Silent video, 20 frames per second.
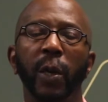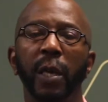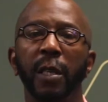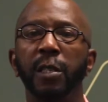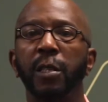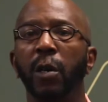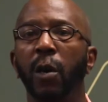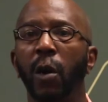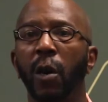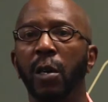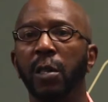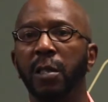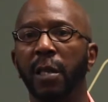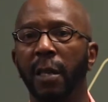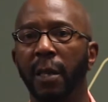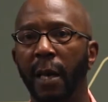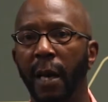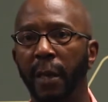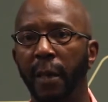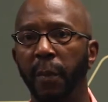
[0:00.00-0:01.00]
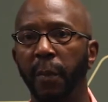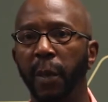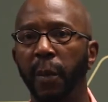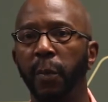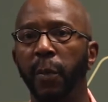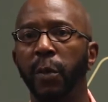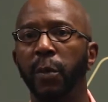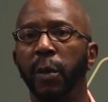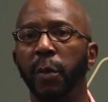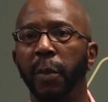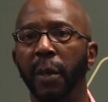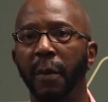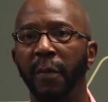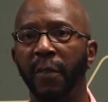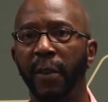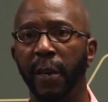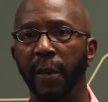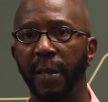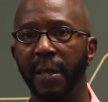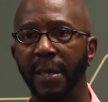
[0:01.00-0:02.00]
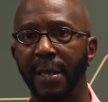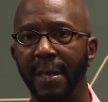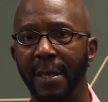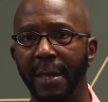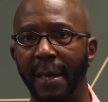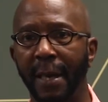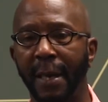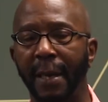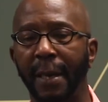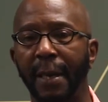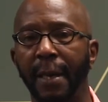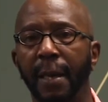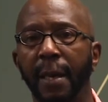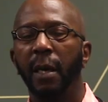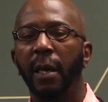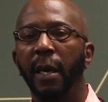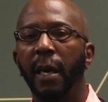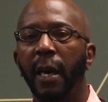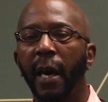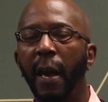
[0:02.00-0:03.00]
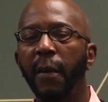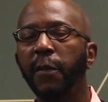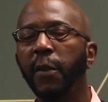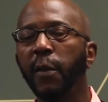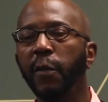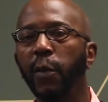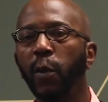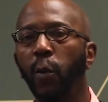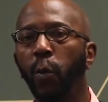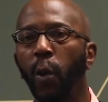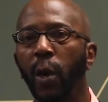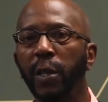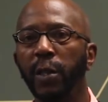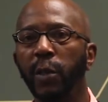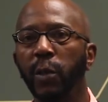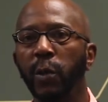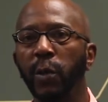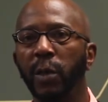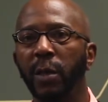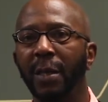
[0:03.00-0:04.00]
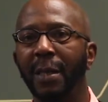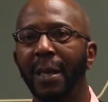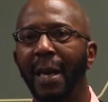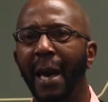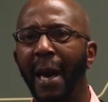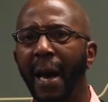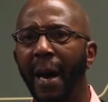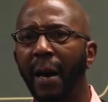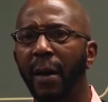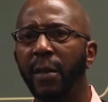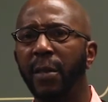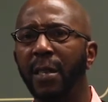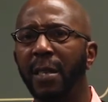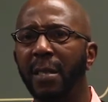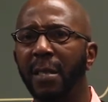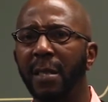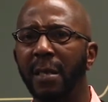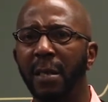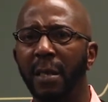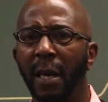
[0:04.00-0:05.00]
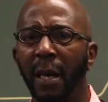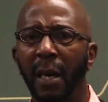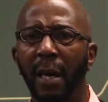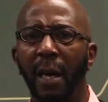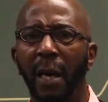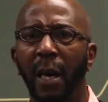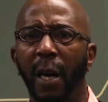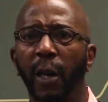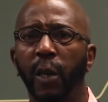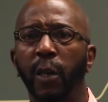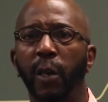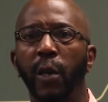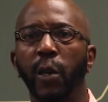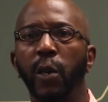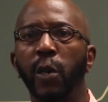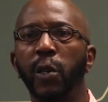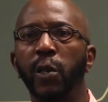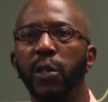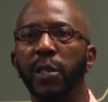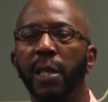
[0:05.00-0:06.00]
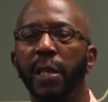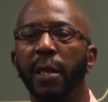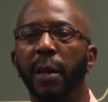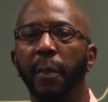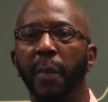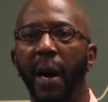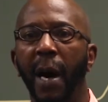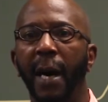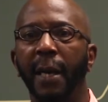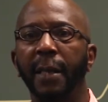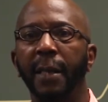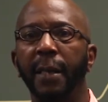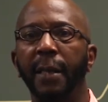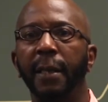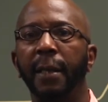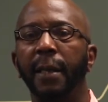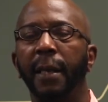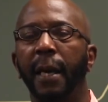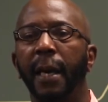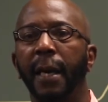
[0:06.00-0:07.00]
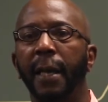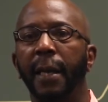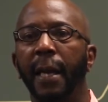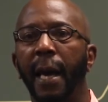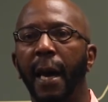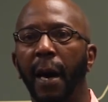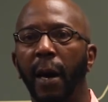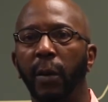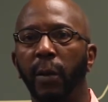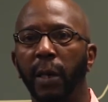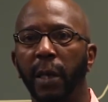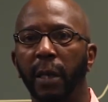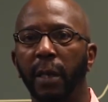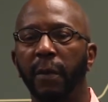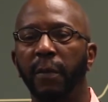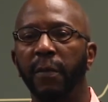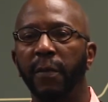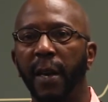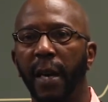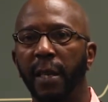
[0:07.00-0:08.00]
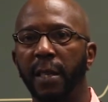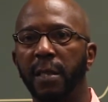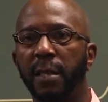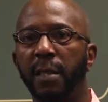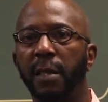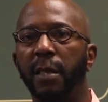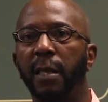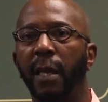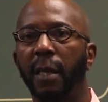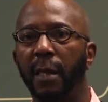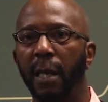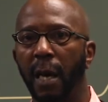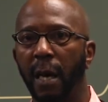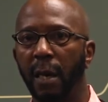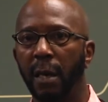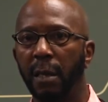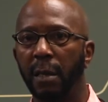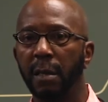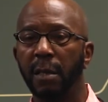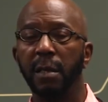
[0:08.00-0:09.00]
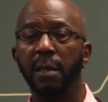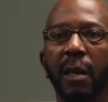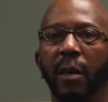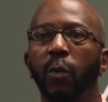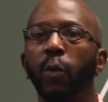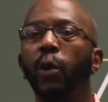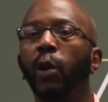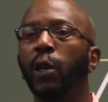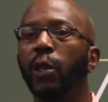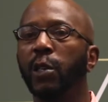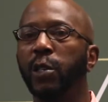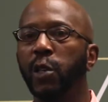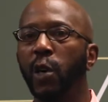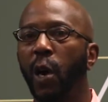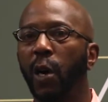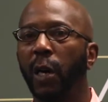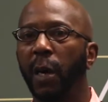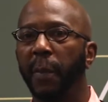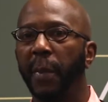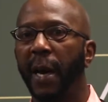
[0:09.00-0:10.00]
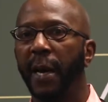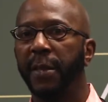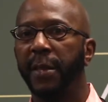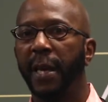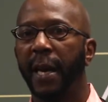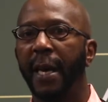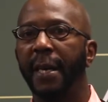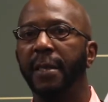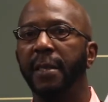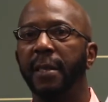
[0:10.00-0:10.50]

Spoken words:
it's caused a lot of people to be very sick. Have you ever wondered how this occurs in the body and how it affects the lungs? We're going to talk about that